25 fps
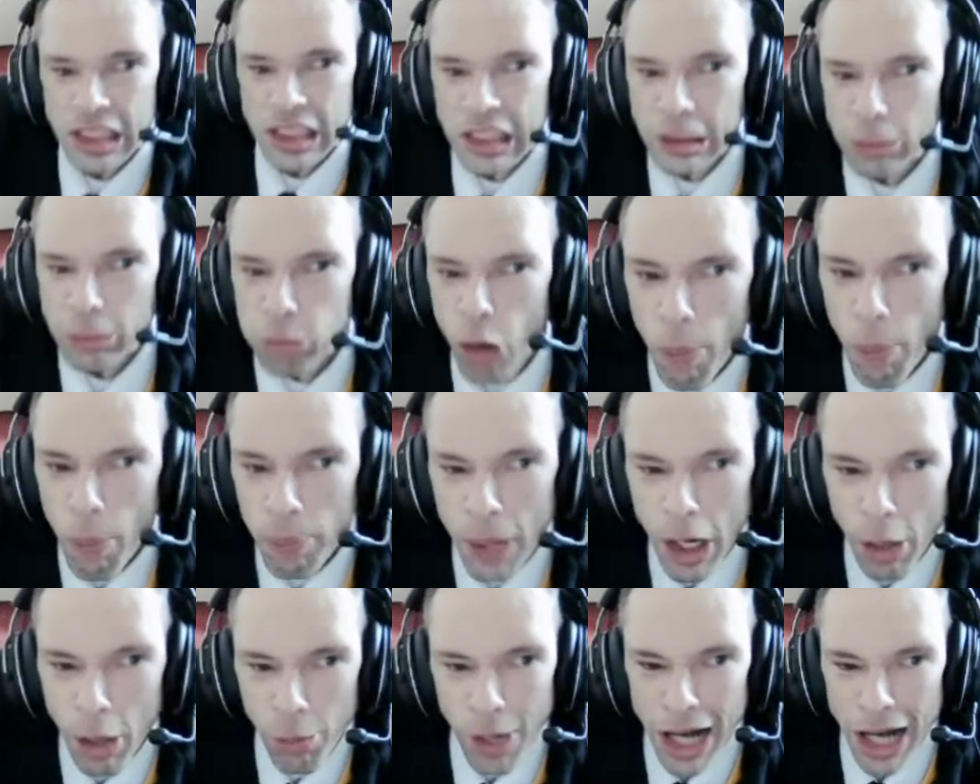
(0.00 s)
swap
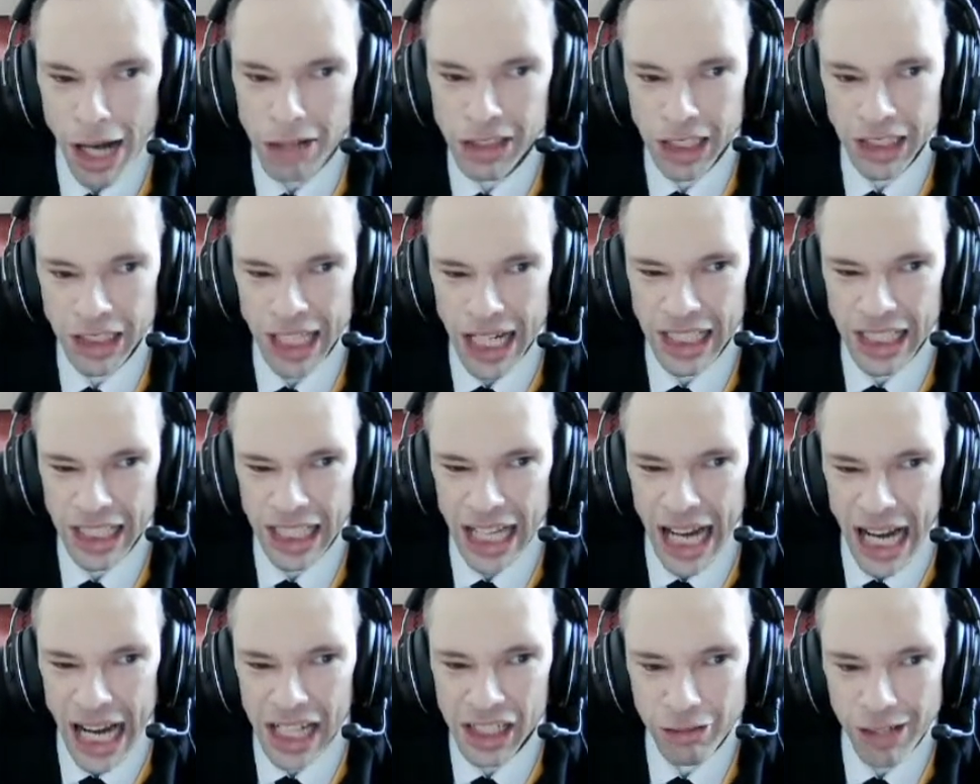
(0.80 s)
it around and get the
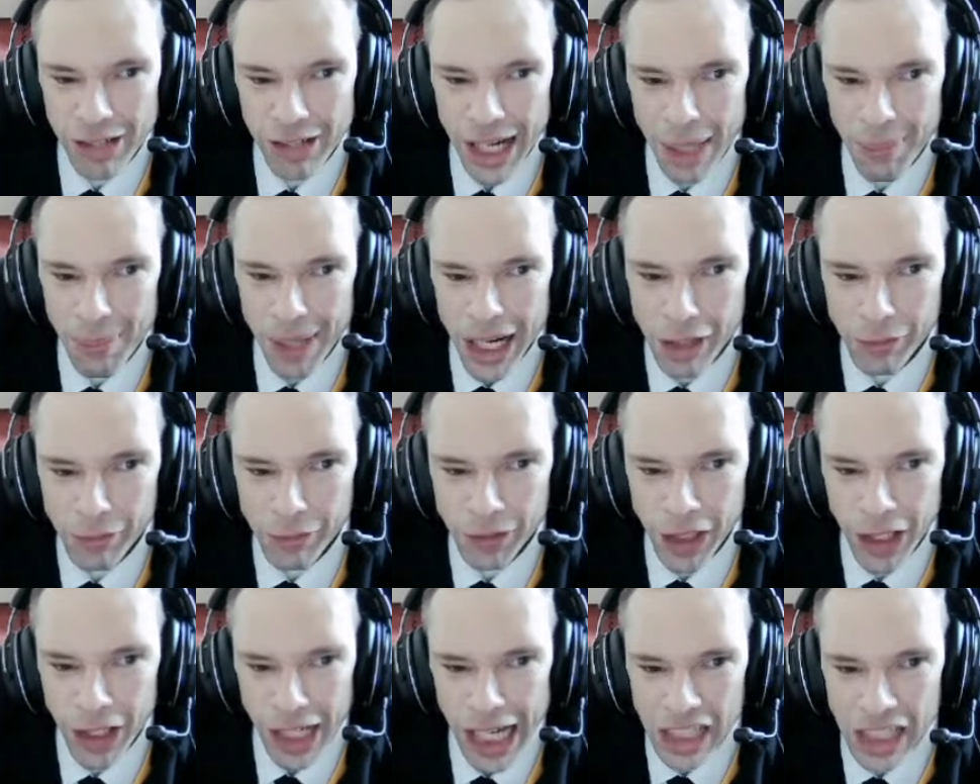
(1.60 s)
anagram out of
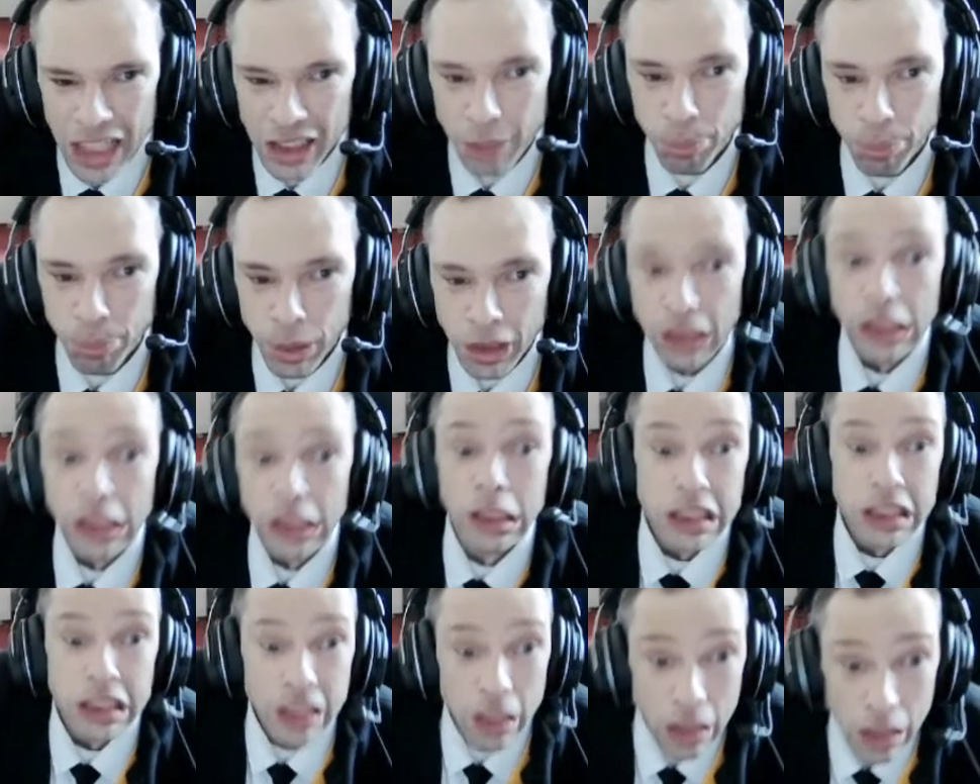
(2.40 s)
your head and put
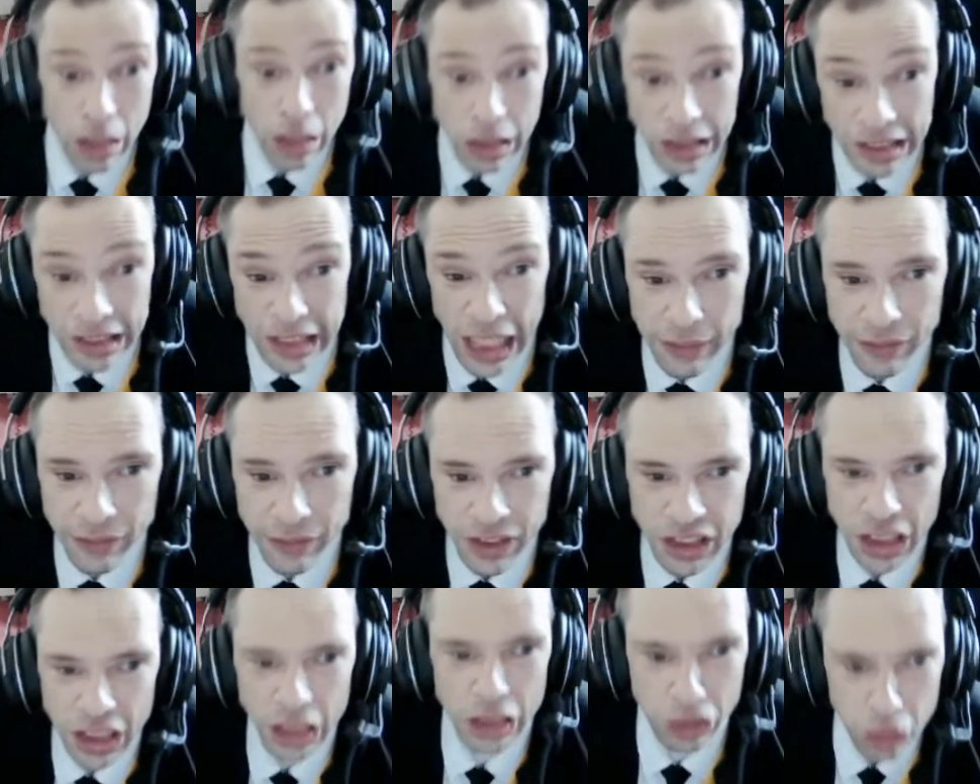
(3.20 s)

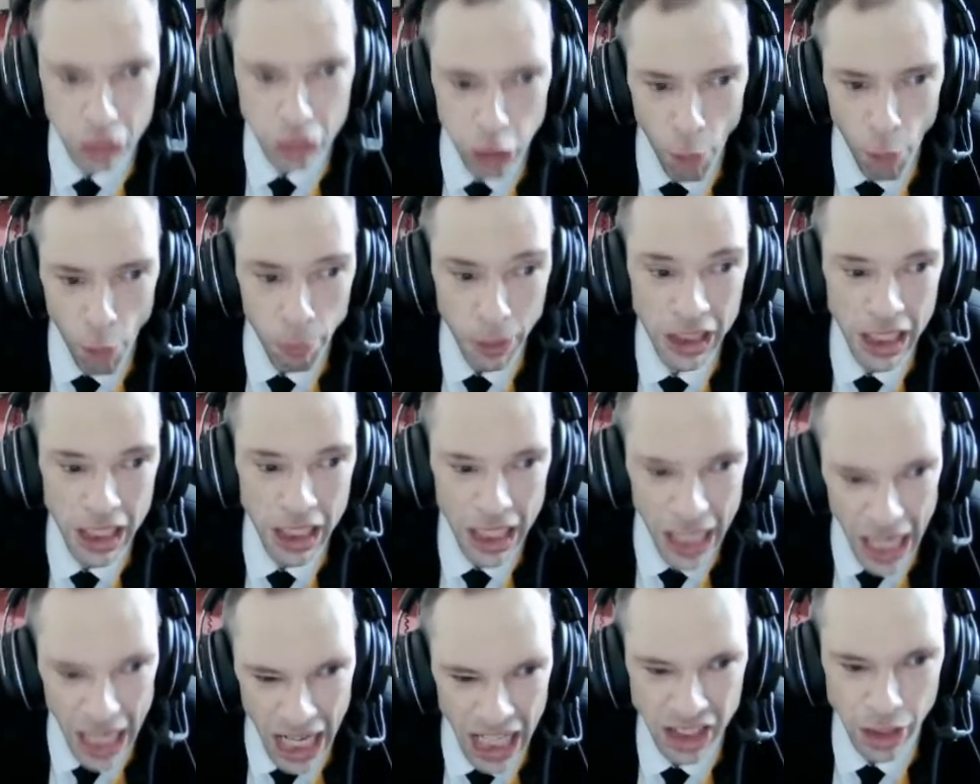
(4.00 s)
Stephen Topham
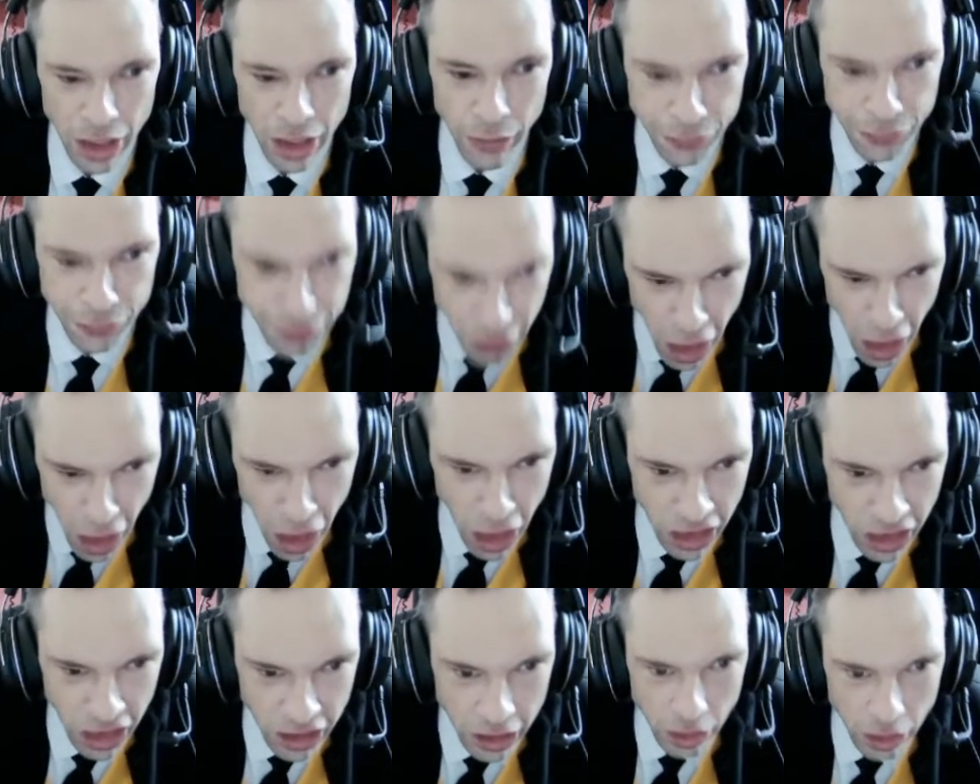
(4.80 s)
Hatt the
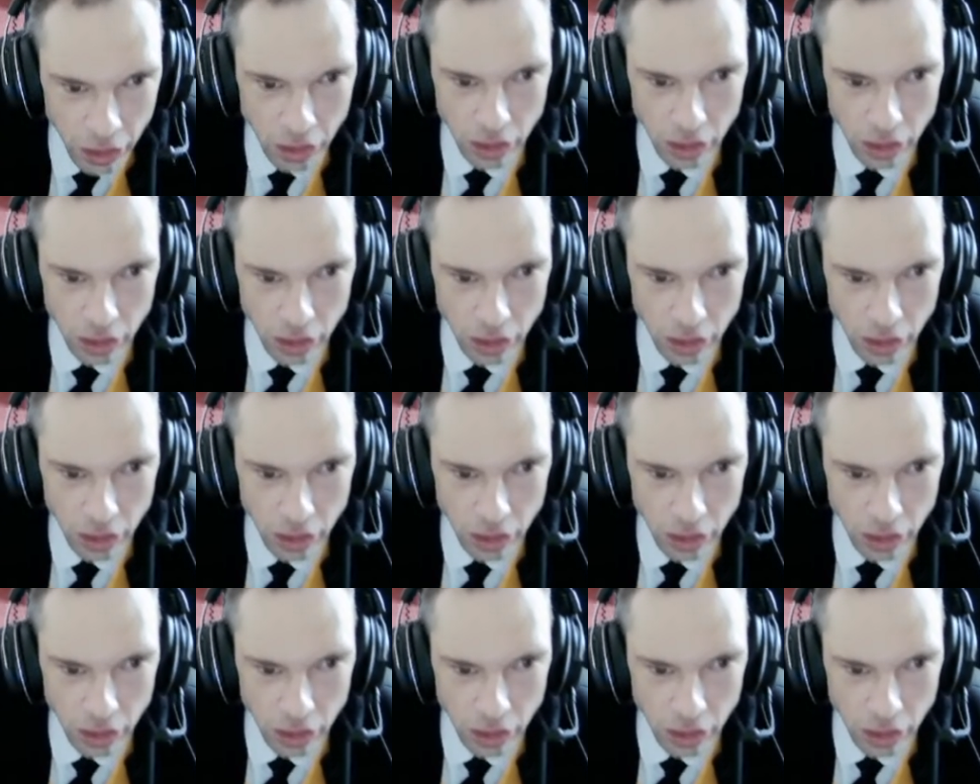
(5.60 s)
Third.